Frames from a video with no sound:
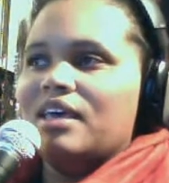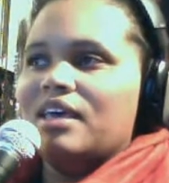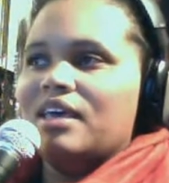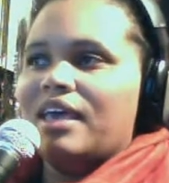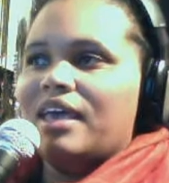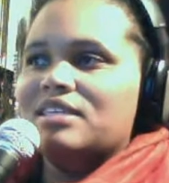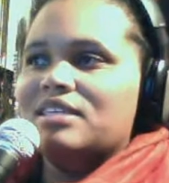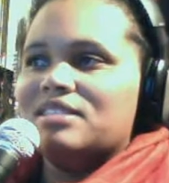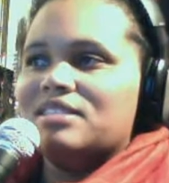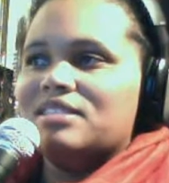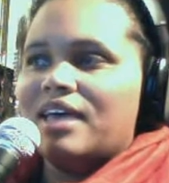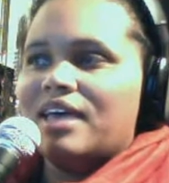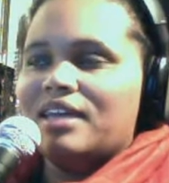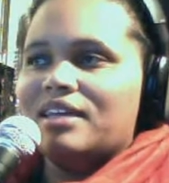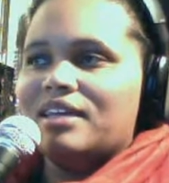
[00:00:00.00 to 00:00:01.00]
and he
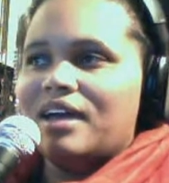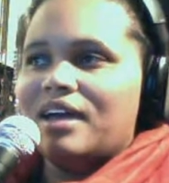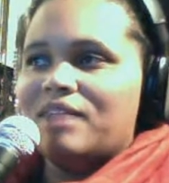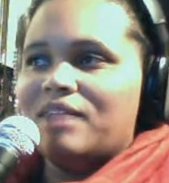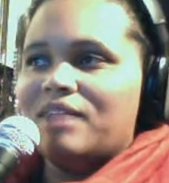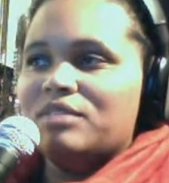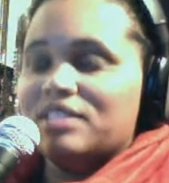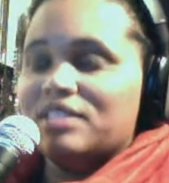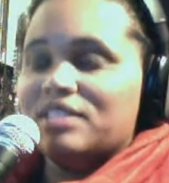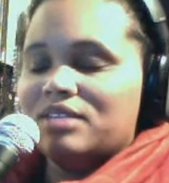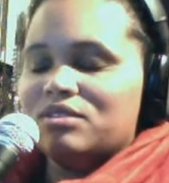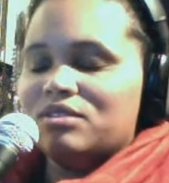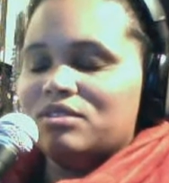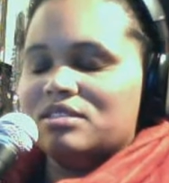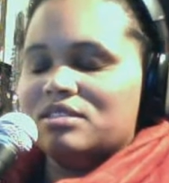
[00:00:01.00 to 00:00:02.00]
said
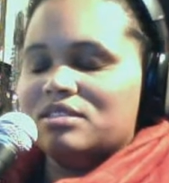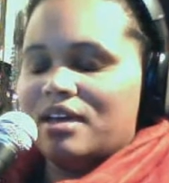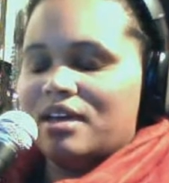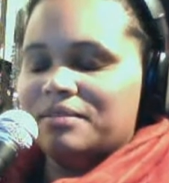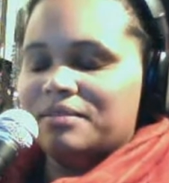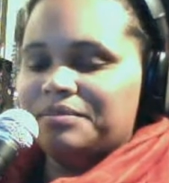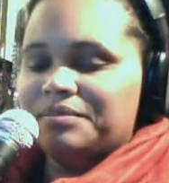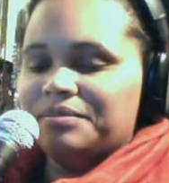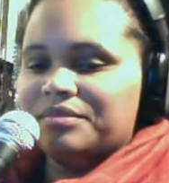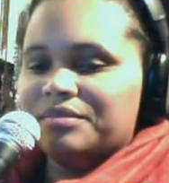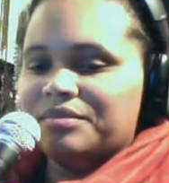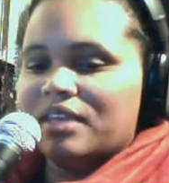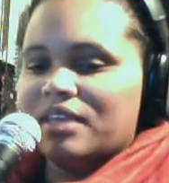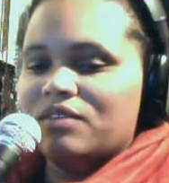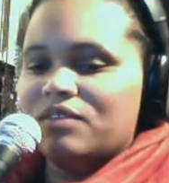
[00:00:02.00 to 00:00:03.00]
to the
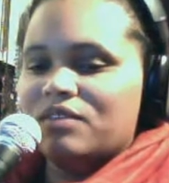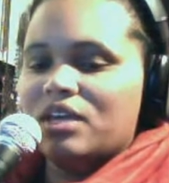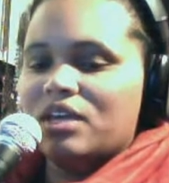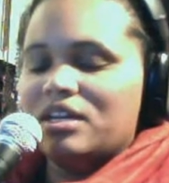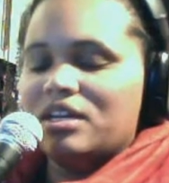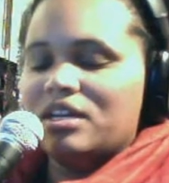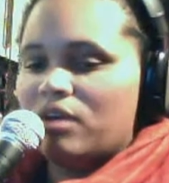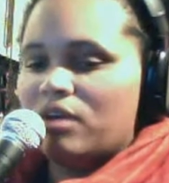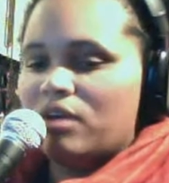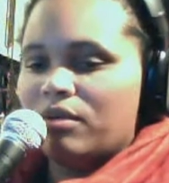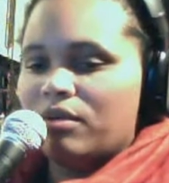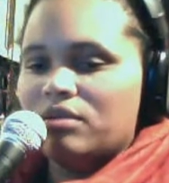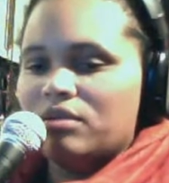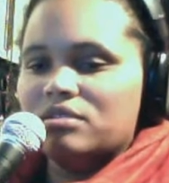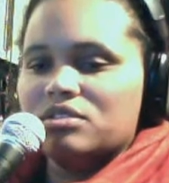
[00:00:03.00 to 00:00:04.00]
son, if you get in any
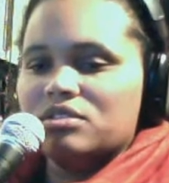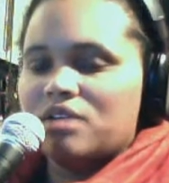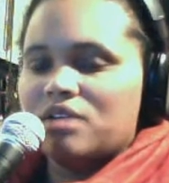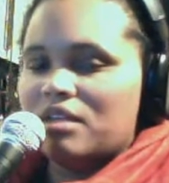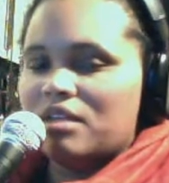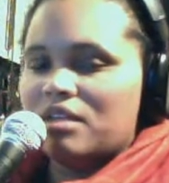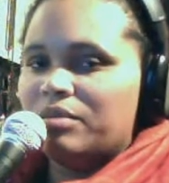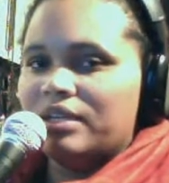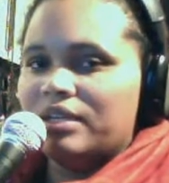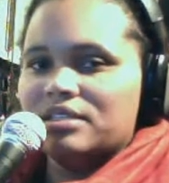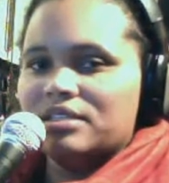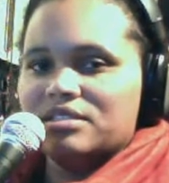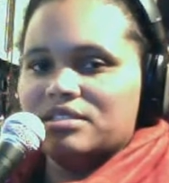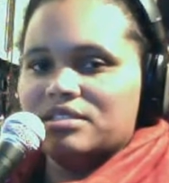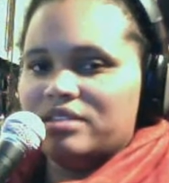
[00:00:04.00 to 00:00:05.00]
trouble, just call the
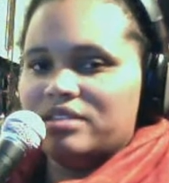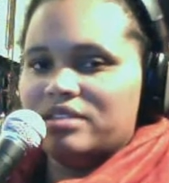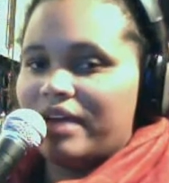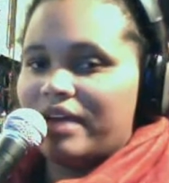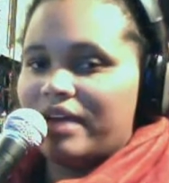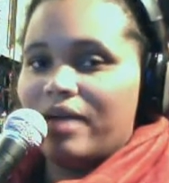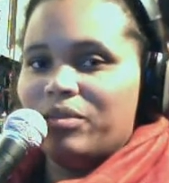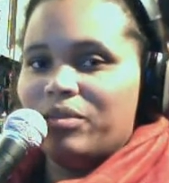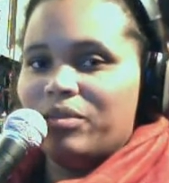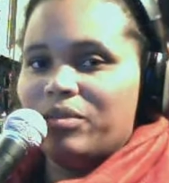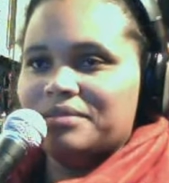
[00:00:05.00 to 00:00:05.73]
police because they're there to help.